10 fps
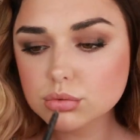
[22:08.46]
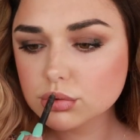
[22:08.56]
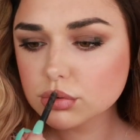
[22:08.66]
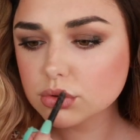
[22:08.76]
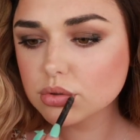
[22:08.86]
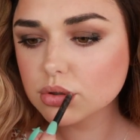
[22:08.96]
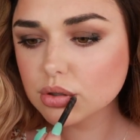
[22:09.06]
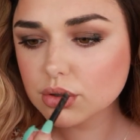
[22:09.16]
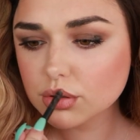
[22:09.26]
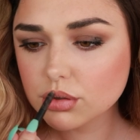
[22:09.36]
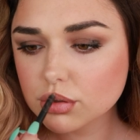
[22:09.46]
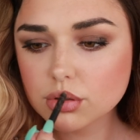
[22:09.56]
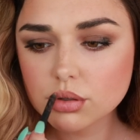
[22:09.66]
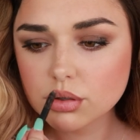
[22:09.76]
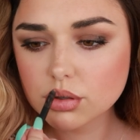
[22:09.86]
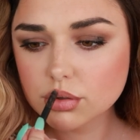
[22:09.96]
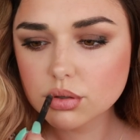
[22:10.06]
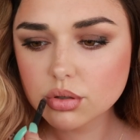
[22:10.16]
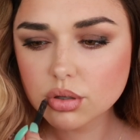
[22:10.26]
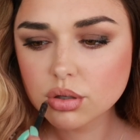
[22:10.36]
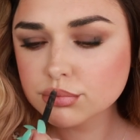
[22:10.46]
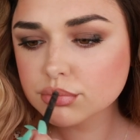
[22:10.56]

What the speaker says: No one is speaking in this clip.